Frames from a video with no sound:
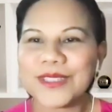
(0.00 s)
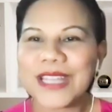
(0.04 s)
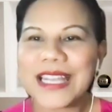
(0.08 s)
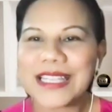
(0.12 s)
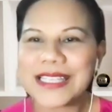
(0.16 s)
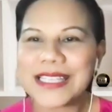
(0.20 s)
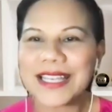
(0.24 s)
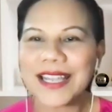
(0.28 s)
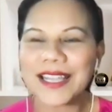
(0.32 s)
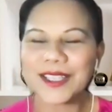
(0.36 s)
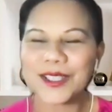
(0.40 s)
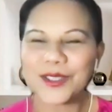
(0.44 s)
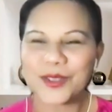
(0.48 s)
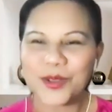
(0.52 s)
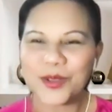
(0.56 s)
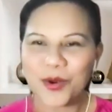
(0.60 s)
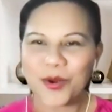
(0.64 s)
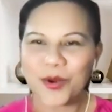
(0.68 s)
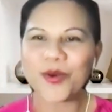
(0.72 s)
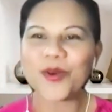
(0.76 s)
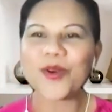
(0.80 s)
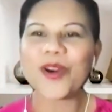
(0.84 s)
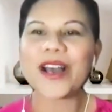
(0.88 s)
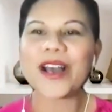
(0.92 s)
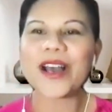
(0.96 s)
That's like
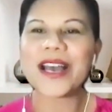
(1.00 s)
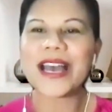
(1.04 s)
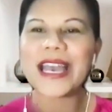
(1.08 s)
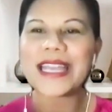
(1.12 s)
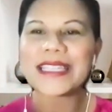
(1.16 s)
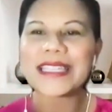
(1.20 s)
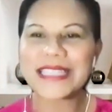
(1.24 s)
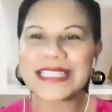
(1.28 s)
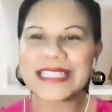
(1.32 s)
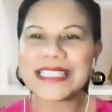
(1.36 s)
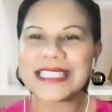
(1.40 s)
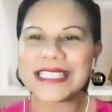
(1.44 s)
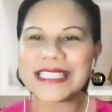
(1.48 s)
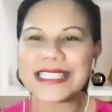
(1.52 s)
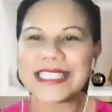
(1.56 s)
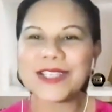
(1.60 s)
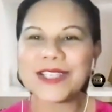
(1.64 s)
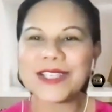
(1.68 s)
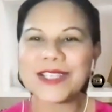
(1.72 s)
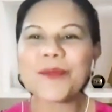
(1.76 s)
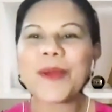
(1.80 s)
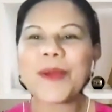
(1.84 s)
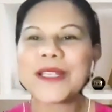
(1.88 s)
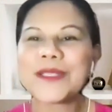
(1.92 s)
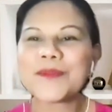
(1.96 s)
your identity,
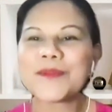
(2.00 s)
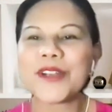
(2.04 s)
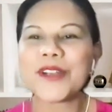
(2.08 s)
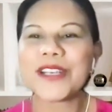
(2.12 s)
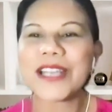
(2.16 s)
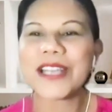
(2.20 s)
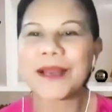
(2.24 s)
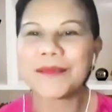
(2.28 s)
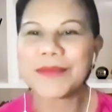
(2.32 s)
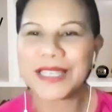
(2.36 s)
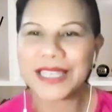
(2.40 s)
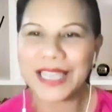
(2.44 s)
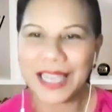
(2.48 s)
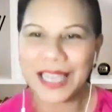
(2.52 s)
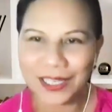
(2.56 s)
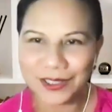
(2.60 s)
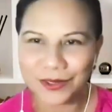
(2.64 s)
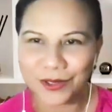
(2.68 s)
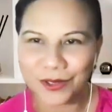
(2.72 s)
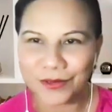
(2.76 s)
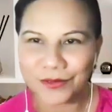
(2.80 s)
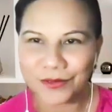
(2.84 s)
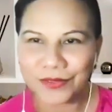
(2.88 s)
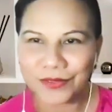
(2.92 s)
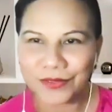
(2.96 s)
your passport number kind
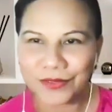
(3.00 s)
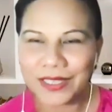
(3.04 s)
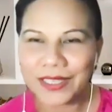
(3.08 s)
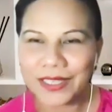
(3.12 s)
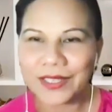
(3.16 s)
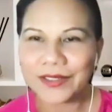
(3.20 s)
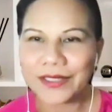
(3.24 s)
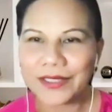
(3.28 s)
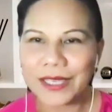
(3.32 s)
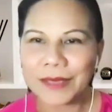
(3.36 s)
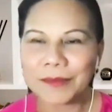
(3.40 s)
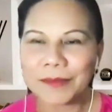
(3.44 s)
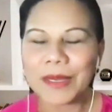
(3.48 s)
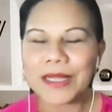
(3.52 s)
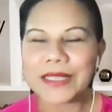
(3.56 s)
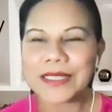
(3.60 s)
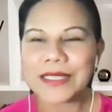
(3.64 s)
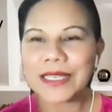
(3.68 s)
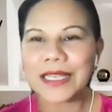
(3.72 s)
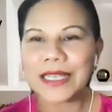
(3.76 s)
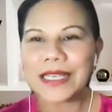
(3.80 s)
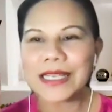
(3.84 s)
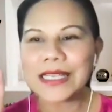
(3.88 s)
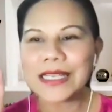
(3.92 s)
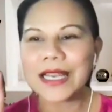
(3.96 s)
of. Okay, but
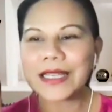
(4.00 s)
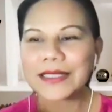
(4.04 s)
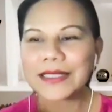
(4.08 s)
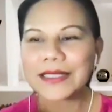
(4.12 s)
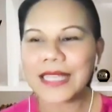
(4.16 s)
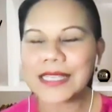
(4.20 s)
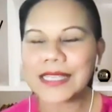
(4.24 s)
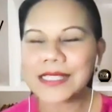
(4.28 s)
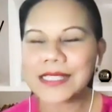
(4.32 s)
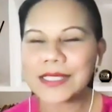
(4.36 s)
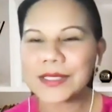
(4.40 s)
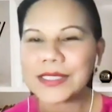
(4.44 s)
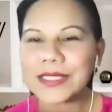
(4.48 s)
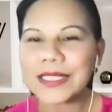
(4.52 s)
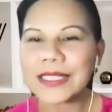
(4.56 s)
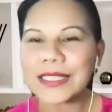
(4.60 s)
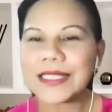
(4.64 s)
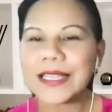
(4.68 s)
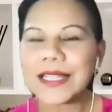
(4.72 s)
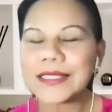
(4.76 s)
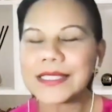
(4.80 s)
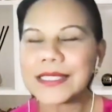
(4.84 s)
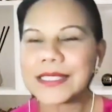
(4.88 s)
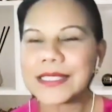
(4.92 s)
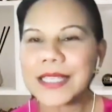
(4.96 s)
there's
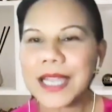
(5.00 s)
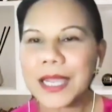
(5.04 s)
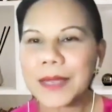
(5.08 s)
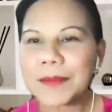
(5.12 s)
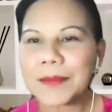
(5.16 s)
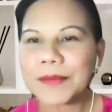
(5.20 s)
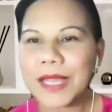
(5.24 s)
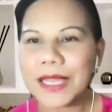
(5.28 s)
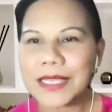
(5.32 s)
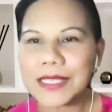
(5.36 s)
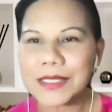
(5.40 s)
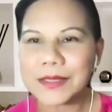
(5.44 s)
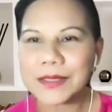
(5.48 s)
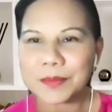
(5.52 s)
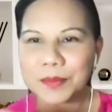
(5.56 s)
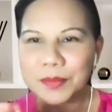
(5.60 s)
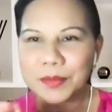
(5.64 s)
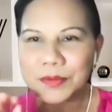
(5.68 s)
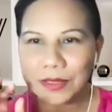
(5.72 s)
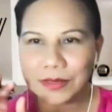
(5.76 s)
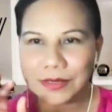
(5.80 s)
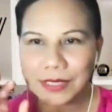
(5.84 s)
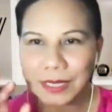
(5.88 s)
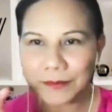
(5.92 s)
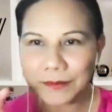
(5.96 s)
another type that is
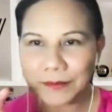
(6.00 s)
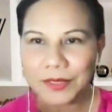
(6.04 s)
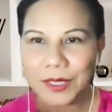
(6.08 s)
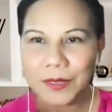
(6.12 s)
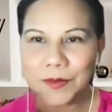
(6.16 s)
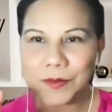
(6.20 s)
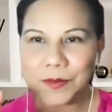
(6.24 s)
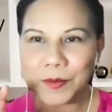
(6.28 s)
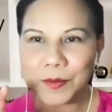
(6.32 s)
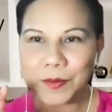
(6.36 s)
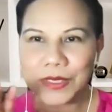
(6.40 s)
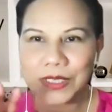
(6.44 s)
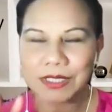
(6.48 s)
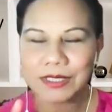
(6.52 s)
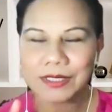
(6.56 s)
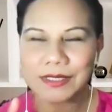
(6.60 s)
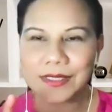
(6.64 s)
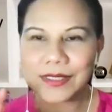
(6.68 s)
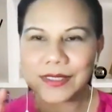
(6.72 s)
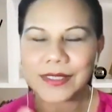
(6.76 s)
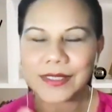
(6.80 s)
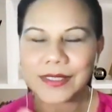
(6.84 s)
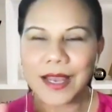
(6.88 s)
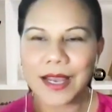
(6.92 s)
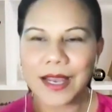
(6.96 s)
sometimes
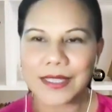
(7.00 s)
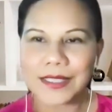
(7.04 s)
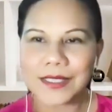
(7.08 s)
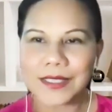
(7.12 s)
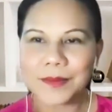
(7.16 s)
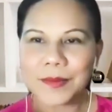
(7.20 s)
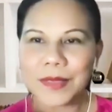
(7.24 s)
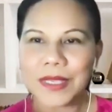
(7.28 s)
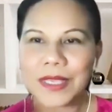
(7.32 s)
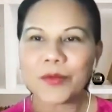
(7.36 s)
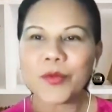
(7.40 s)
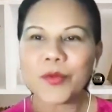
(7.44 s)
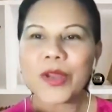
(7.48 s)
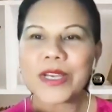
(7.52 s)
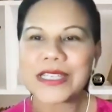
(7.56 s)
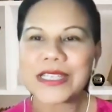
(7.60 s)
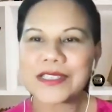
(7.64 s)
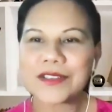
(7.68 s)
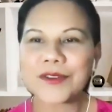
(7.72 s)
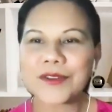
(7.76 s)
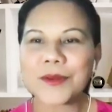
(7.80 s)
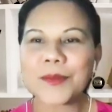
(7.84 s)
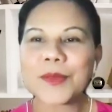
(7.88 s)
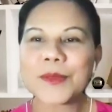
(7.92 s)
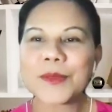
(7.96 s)
patients ask me, what
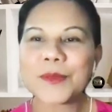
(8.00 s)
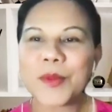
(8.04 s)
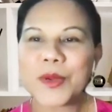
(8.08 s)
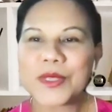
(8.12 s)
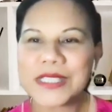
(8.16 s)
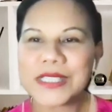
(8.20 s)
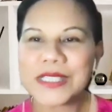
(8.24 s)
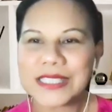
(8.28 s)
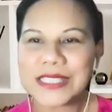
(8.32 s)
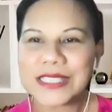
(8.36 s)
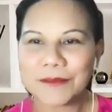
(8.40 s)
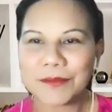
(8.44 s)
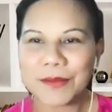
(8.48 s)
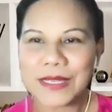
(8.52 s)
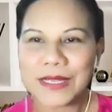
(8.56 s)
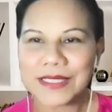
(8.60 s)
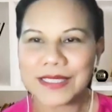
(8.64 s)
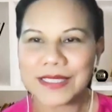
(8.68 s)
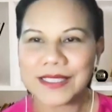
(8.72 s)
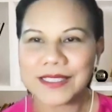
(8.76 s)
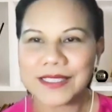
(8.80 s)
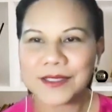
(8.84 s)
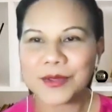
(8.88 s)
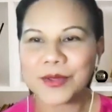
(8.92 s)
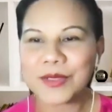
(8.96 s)
is triple positive breast
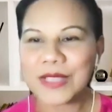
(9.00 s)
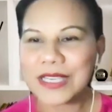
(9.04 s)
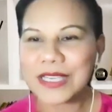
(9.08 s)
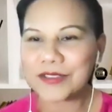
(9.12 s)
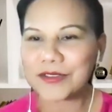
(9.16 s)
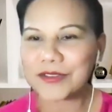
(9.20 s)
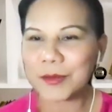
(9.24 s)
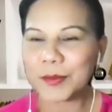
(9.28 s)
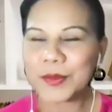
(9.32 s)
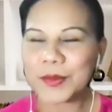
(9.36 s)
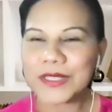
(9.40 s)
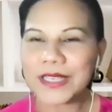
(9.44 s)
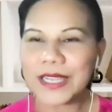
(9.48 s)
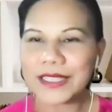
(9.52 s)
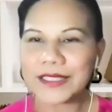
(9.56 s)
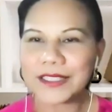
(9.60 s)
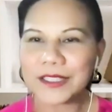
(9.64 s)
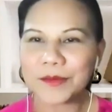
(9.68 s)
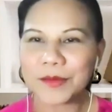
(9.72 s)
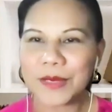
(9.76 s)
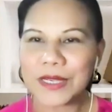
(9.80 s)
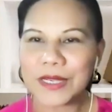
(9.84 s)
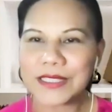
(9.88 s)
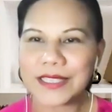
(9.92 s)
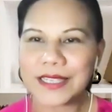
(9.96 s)
cancer? So there's triple
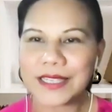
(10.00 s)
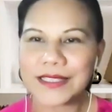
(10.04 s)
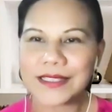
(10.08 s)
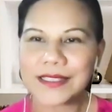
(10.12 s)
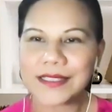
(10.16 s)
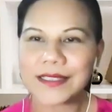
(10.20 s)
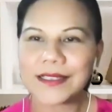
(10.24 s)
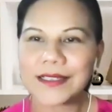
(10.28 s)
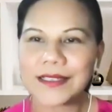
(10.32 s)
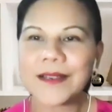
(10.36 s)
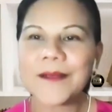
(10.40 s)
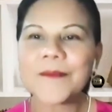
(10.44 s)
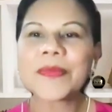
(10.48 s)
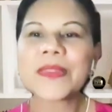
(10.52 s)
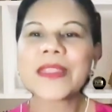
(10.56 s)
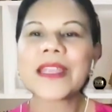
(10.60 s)
negative breast cancer.